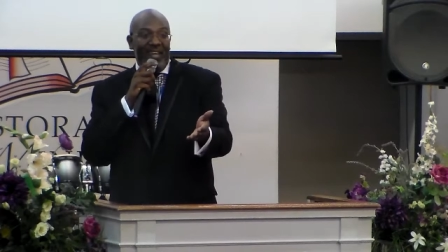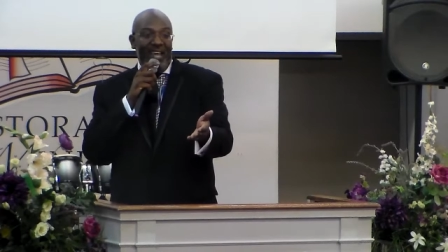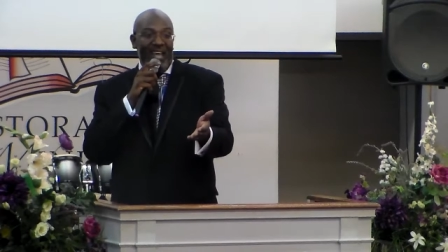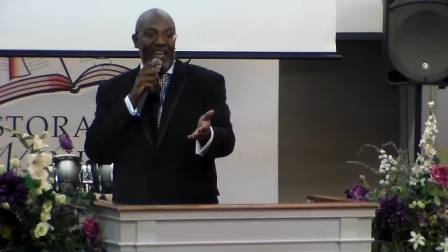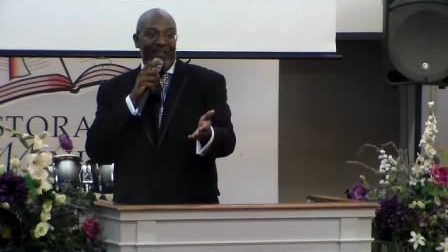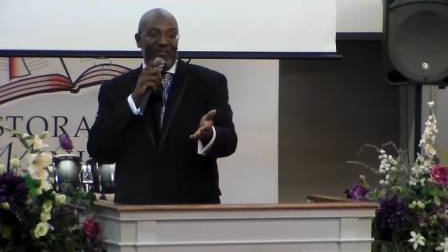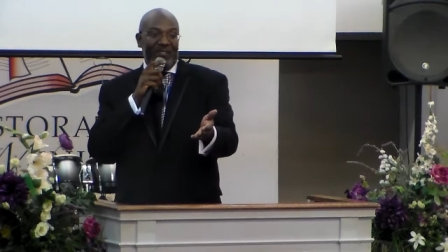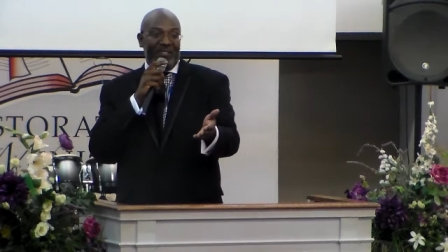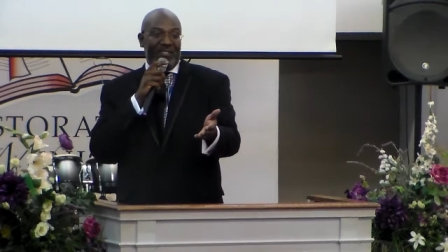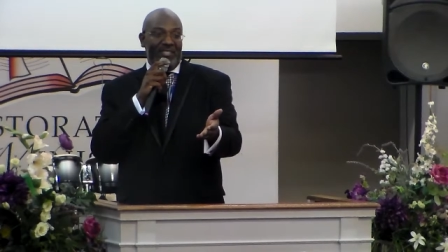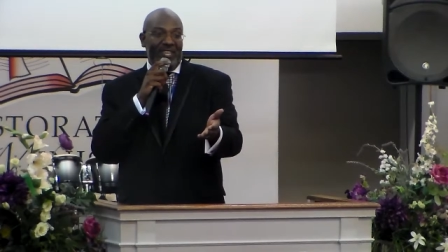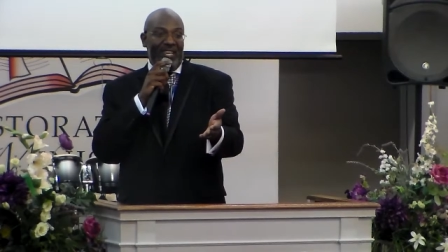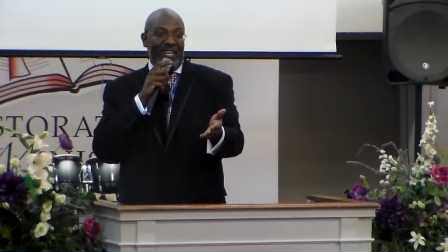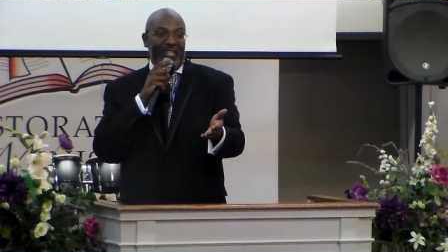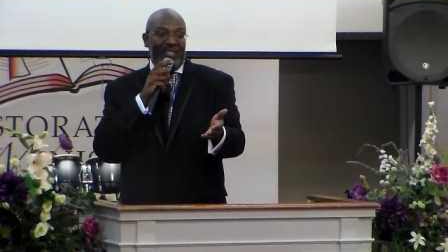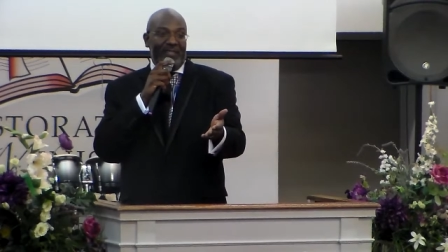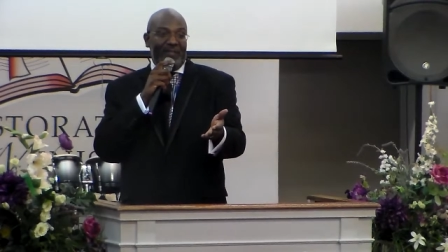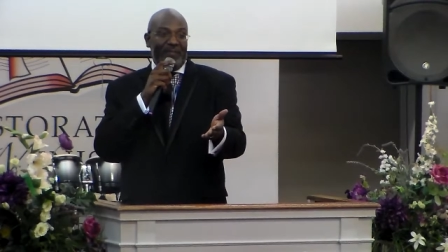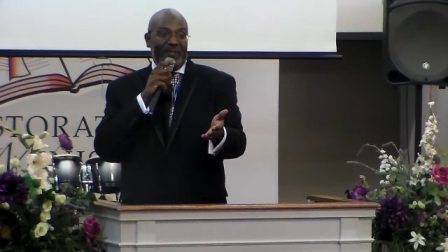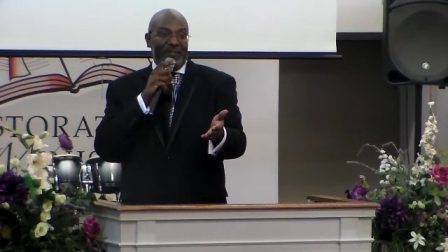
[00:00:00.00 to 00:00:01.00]
Have a
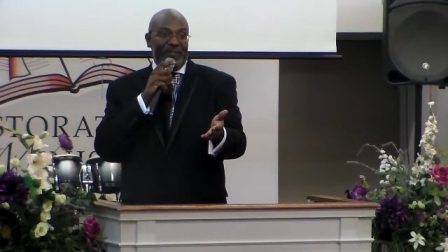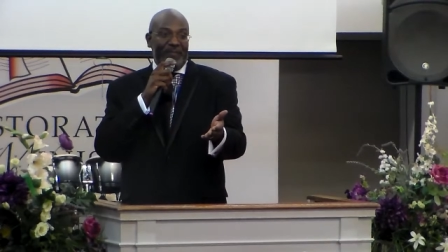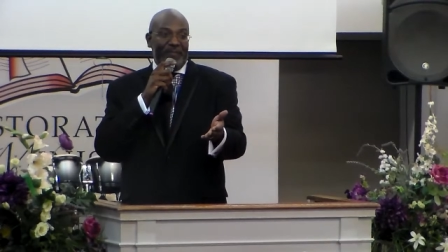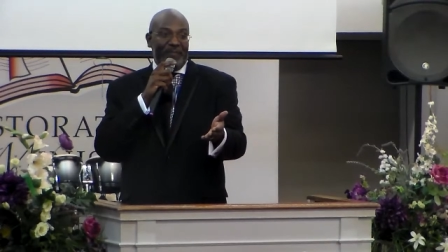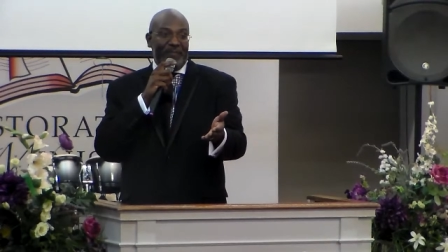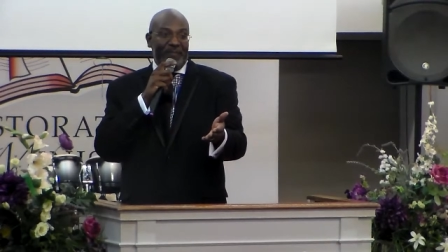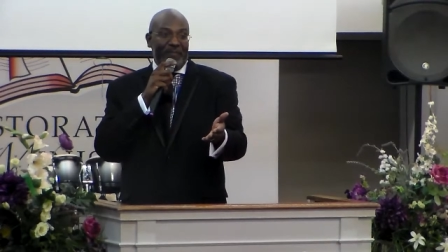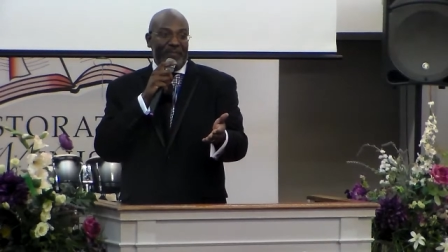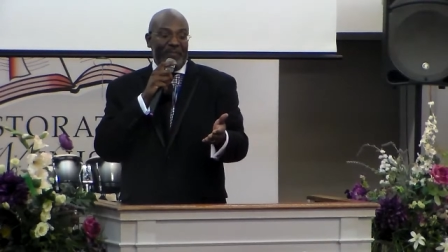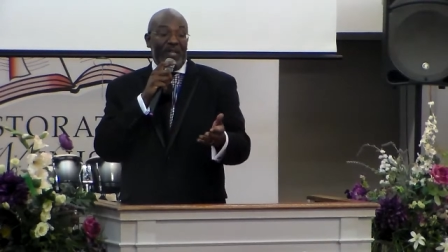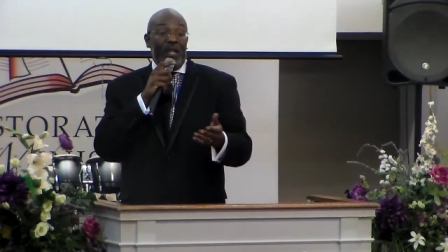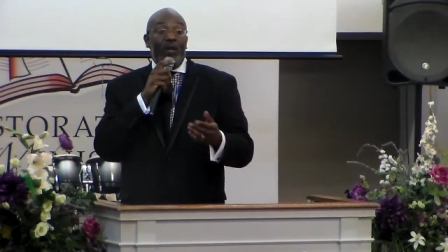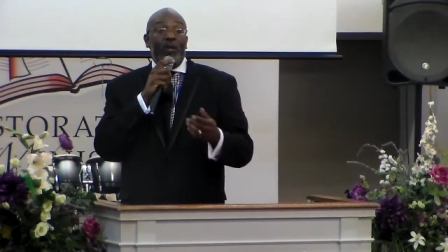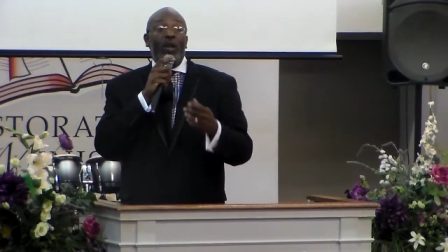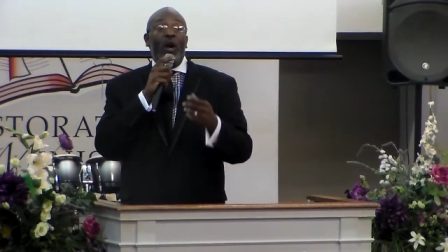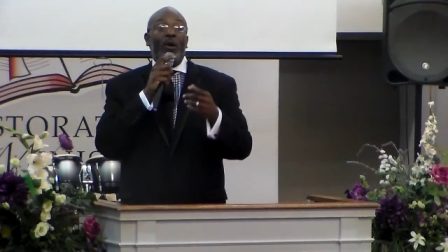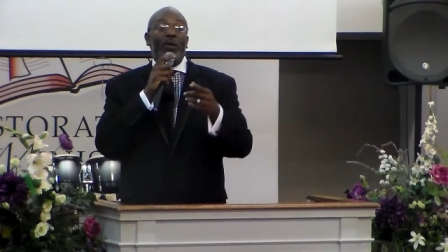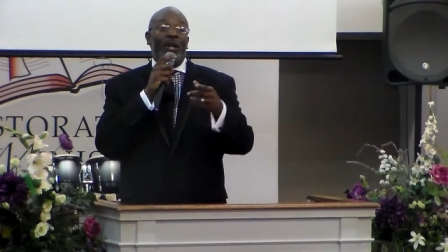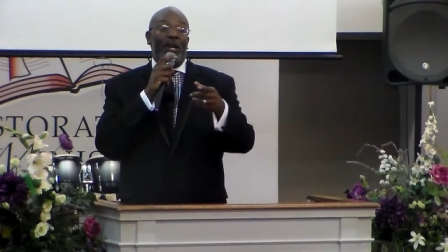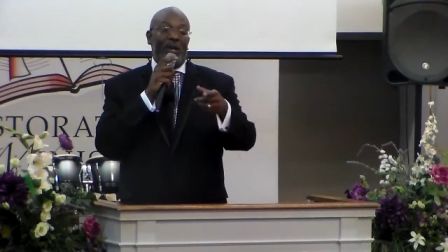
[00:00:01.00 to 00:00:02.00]
seat.
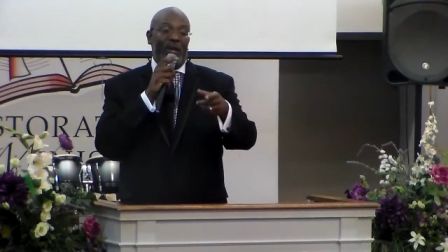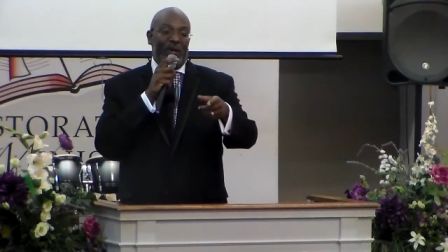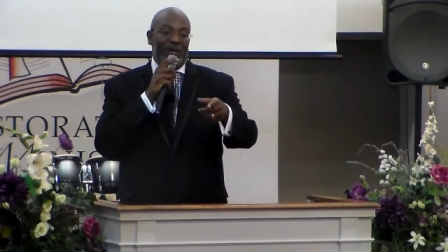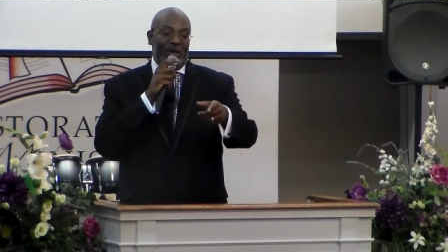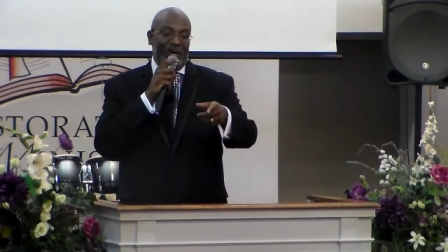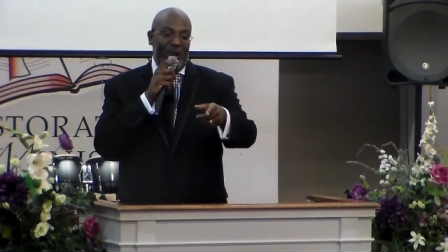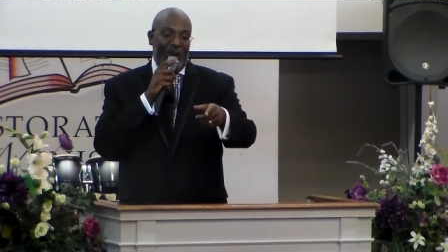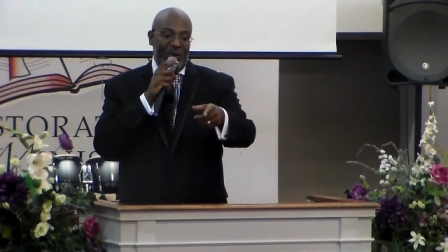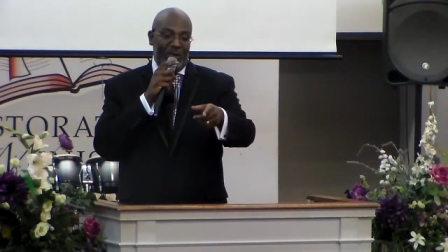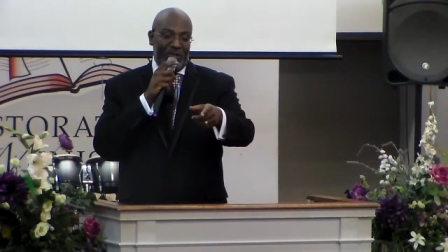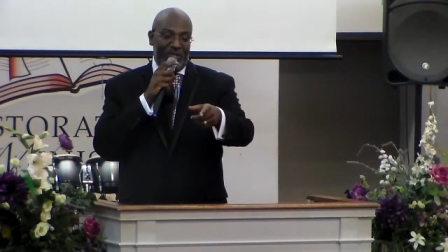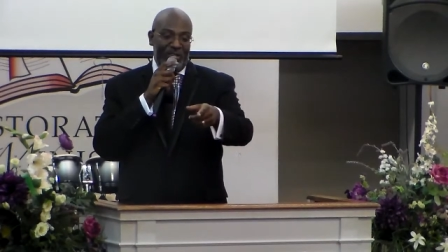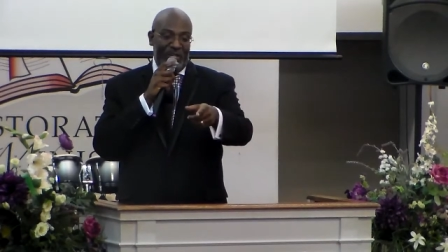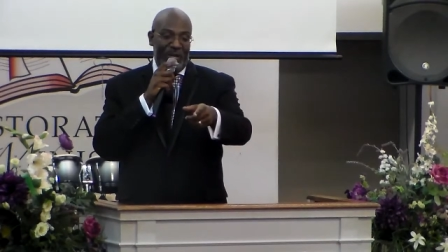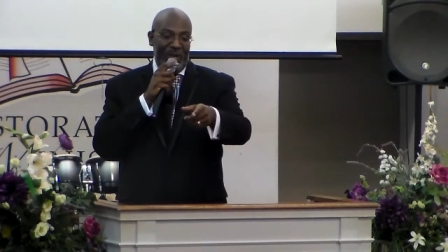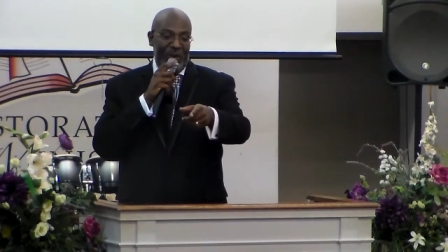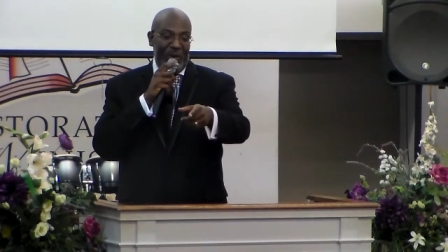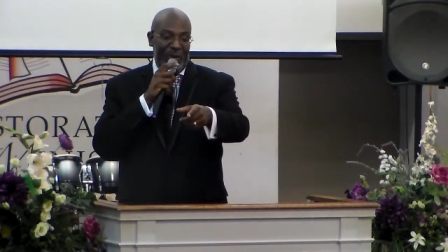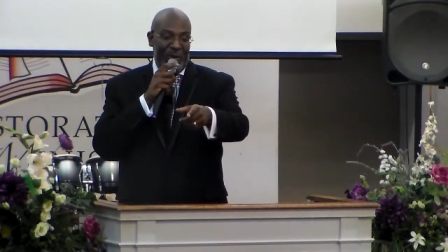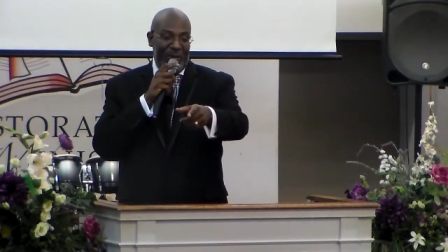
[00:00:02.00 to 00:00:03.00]
No, close the
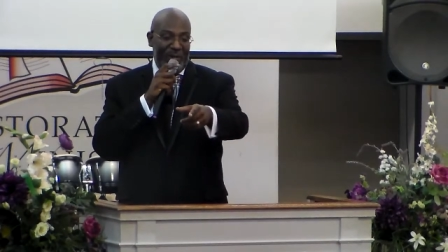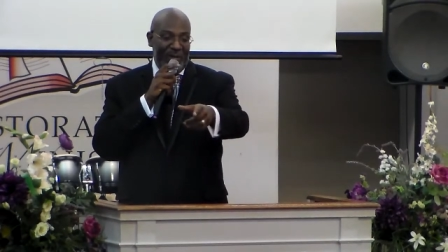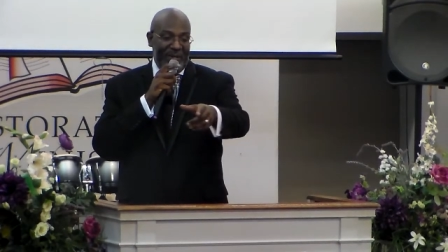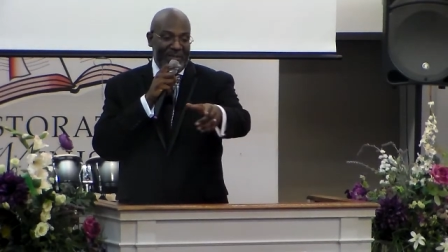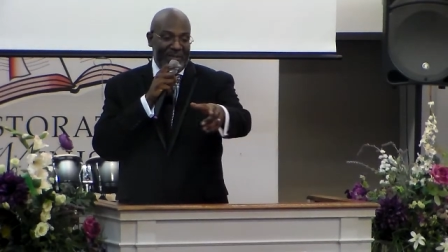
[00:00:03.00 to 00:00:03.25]
door.